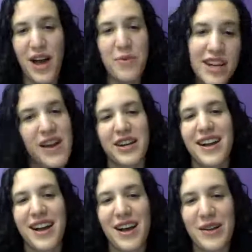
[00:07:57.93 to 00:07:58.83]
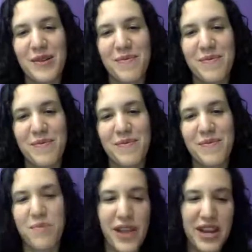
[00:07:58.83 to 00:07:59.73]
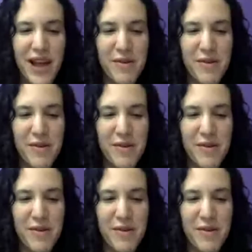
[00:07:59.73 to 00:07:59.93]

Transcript: and um, and playing